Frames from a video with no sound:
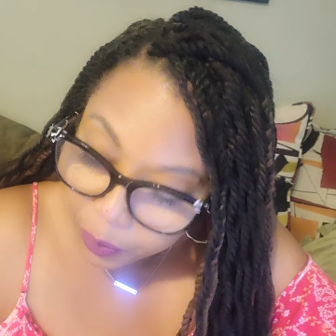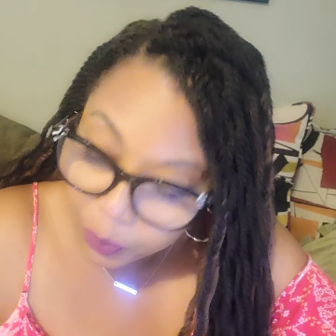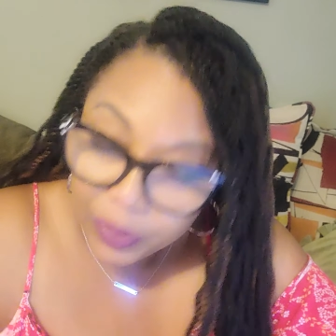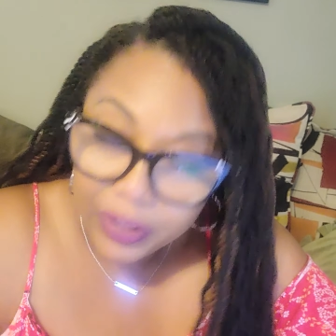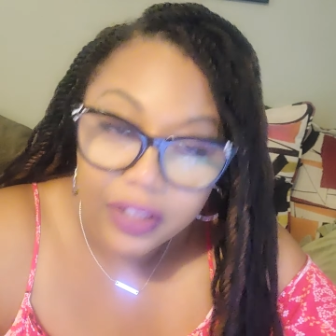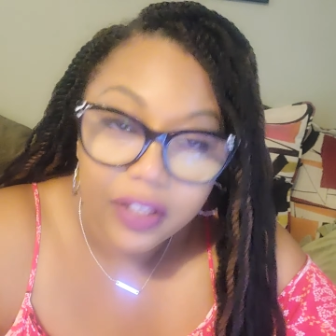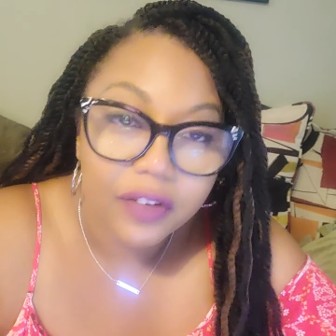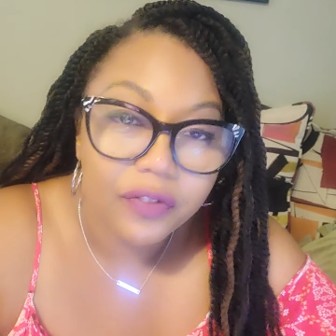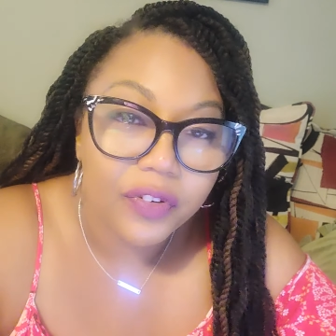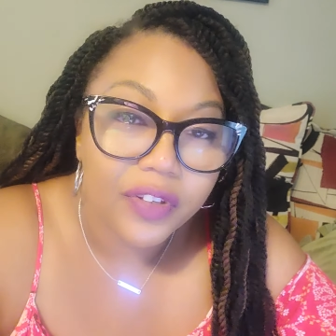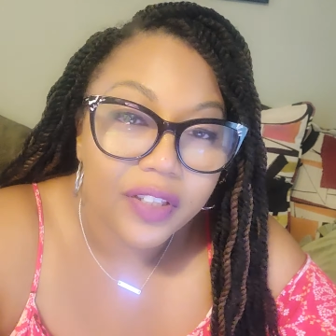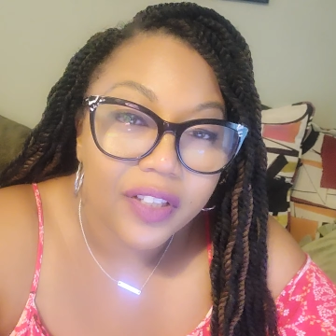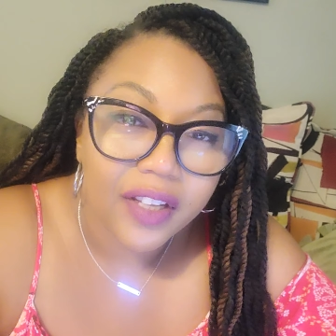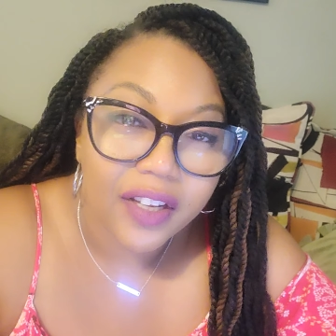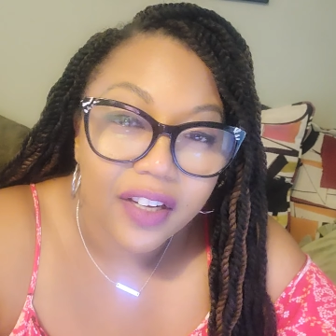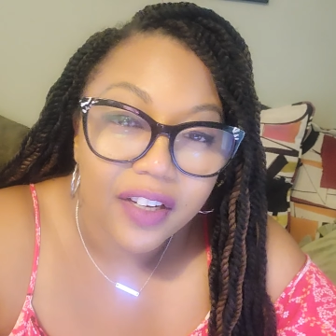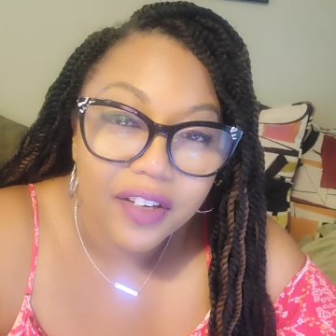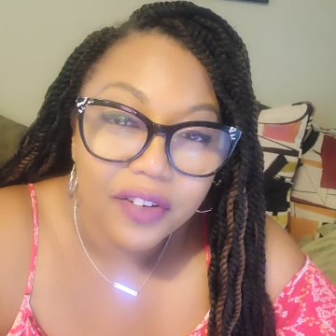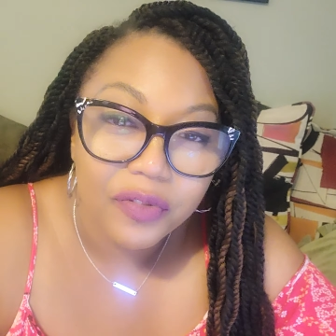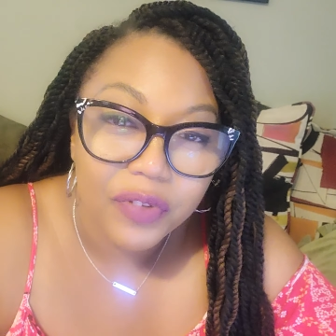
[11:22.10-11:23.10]
We look for
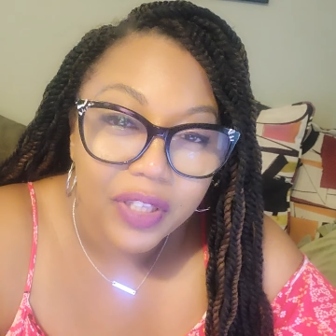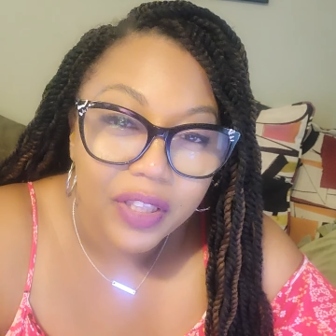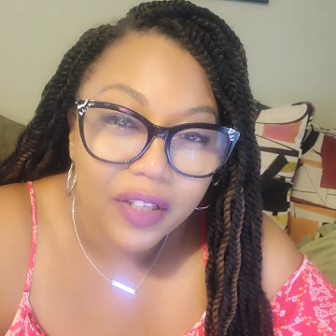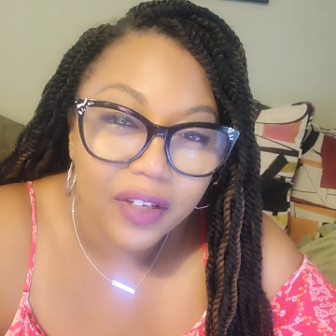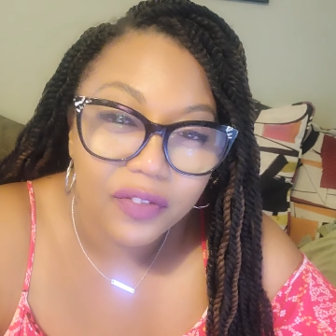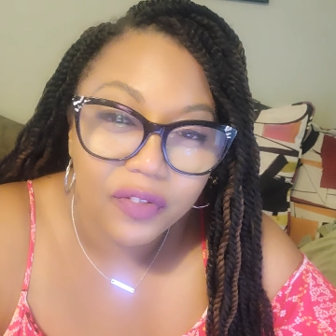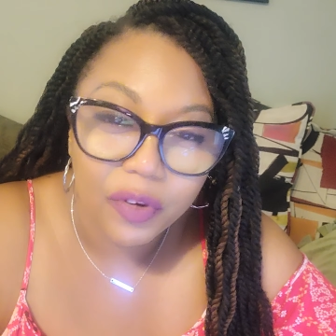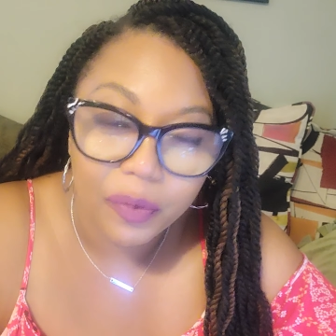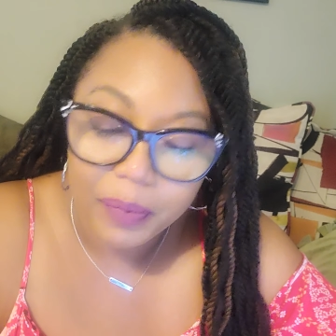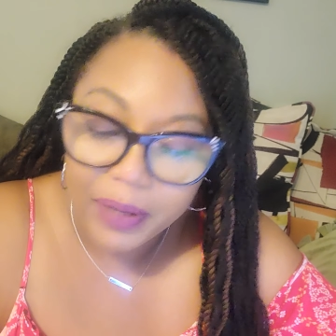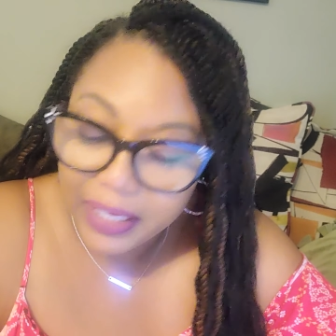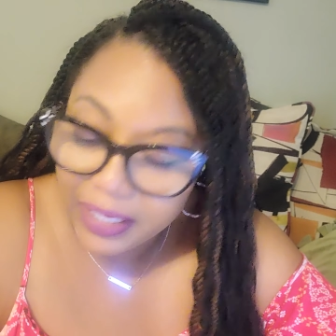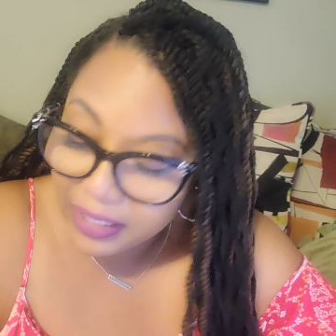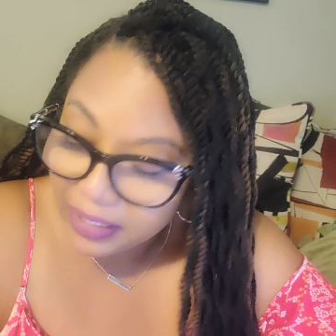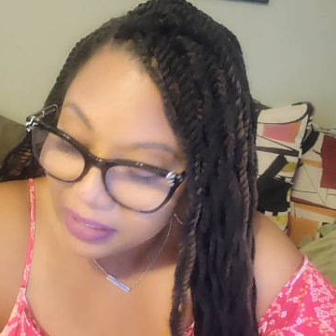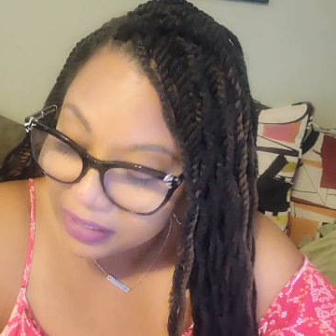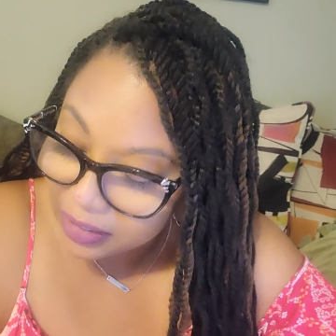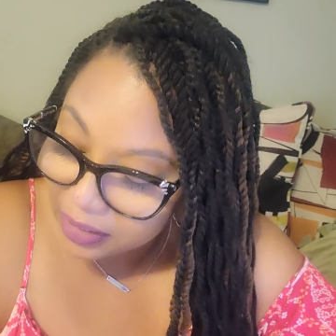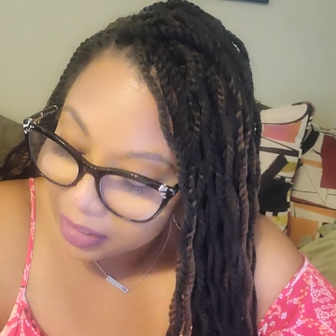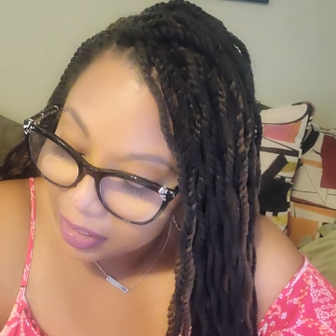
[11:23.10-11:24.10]
love. We look for
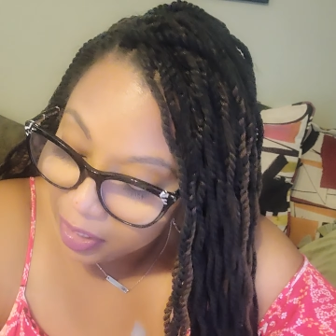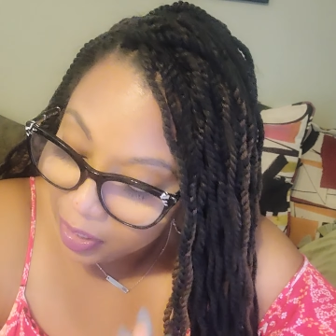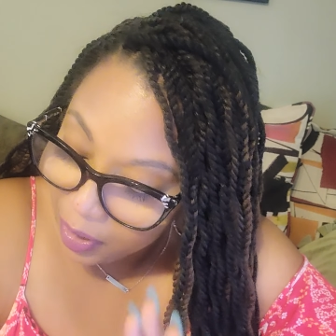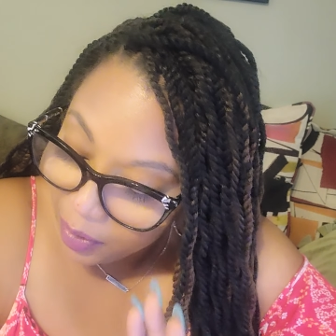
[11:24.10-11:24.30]
peace.